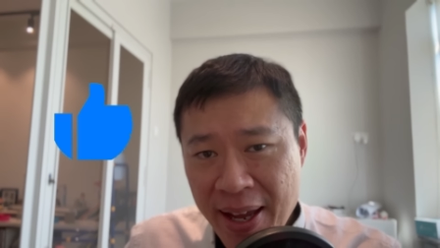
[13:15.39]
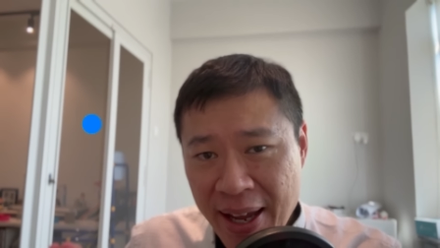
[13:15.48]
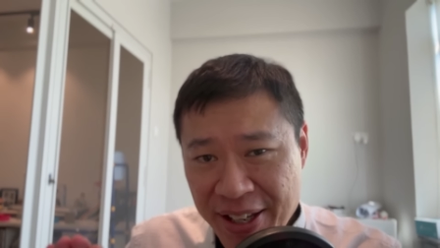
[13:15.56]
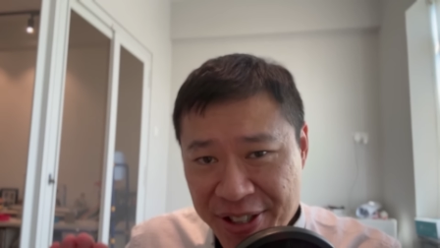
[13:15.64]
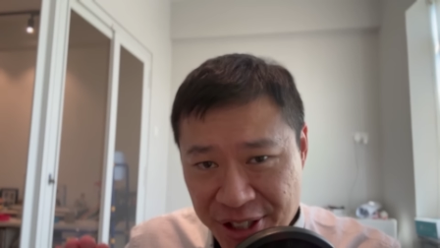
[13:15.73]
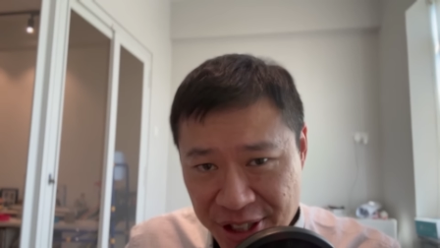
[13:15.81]

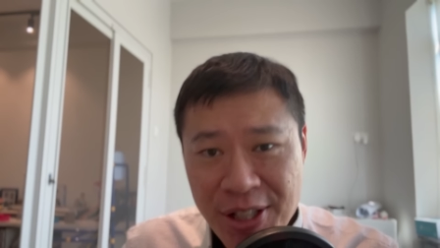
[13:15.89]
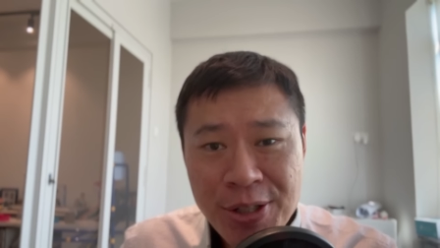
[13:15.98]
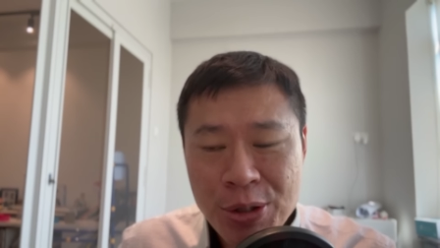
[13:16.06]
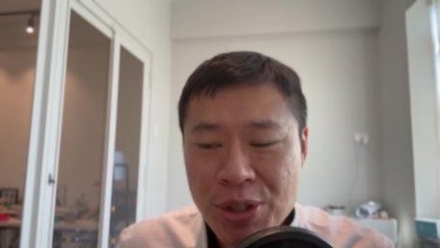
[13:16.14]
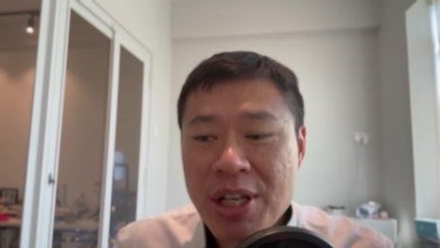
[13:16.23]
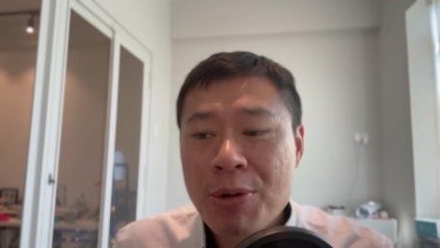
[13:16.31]
And since
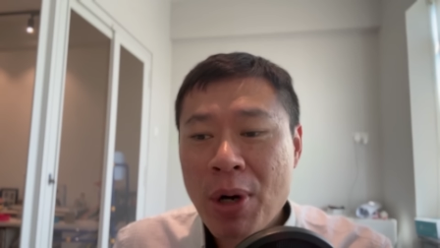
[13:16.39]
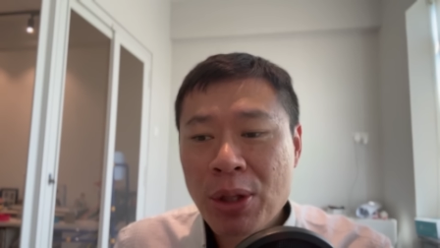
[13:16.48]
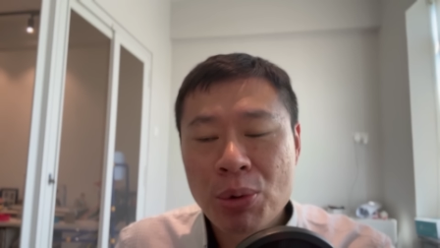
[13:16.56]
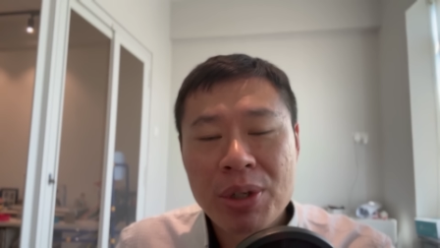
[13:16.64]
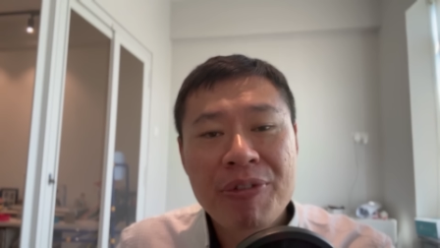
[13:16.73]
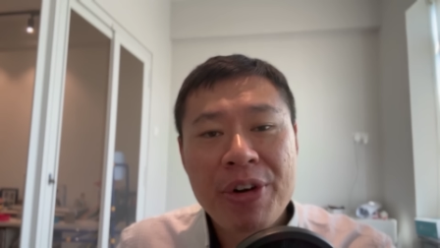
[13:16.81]
you stayed right
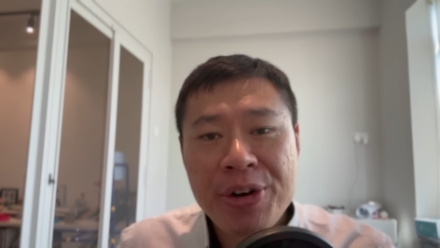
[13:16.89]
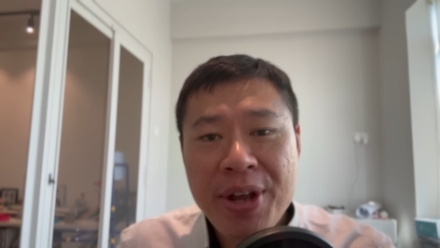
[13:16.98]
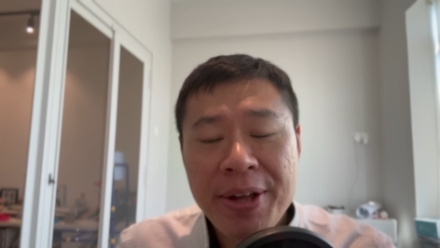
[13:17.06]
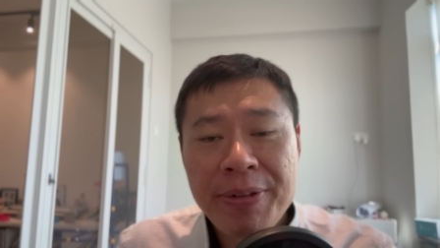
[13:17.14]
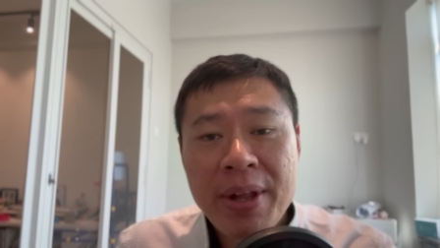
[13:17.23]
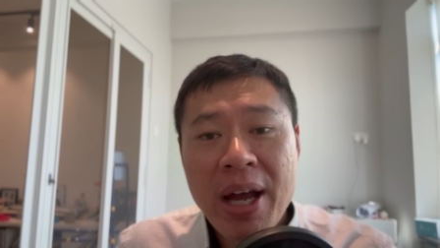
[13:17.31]
to the very
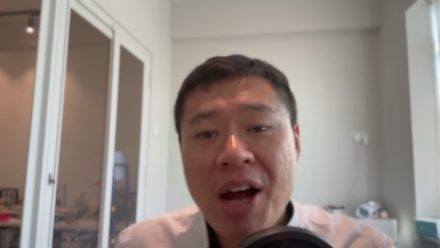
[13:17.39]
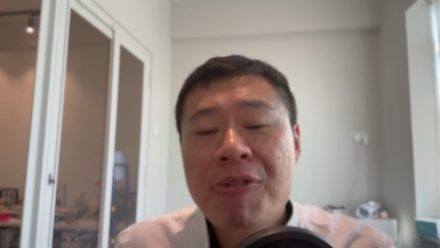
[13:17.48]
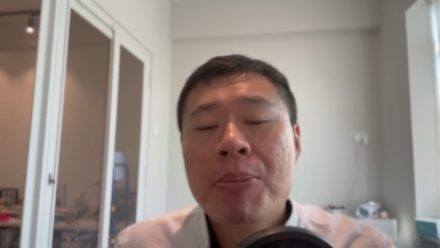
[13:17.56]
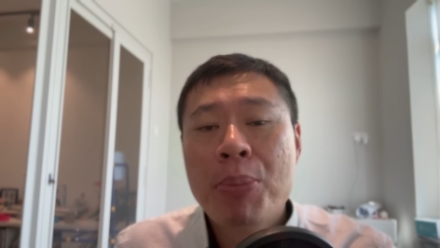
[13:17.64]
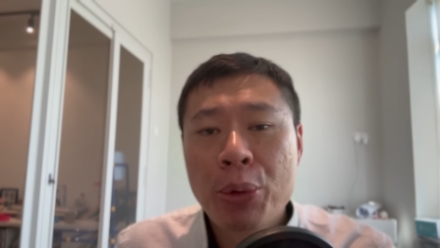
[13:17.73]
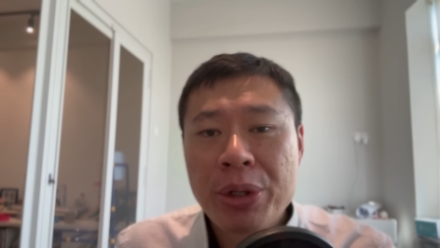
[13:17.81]
end, I have
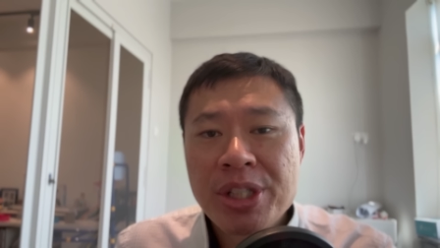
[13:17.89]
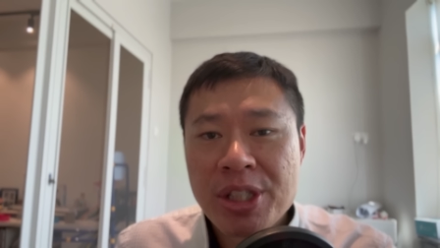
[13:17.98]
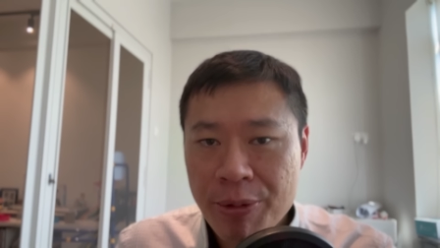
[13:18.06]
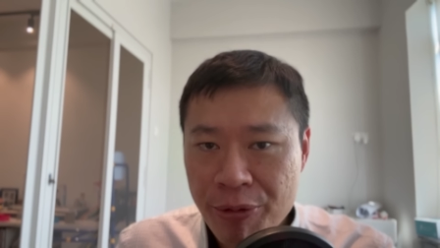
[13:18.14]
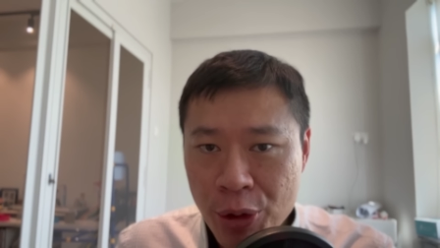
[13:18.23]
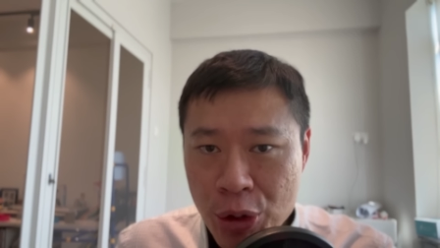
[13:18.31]
a bonus
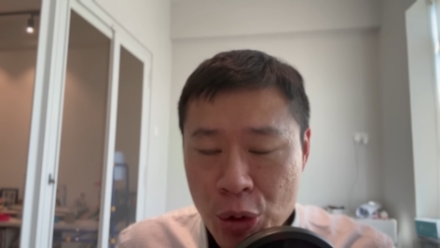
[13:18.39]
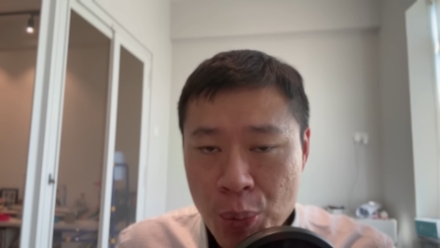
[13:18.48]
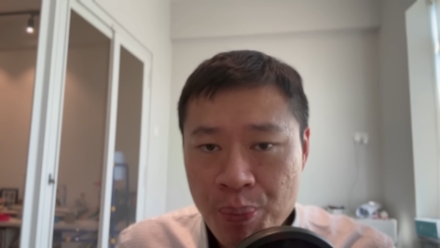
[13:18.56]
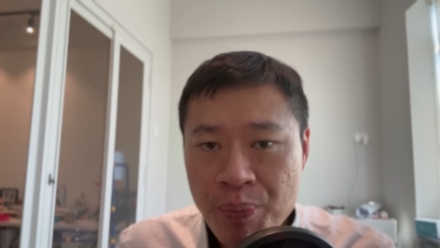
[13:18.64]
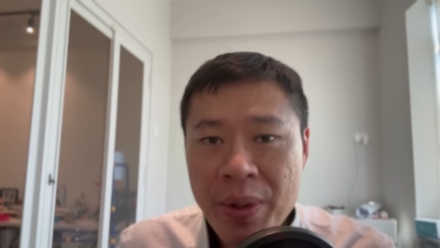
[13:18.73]
tip for you.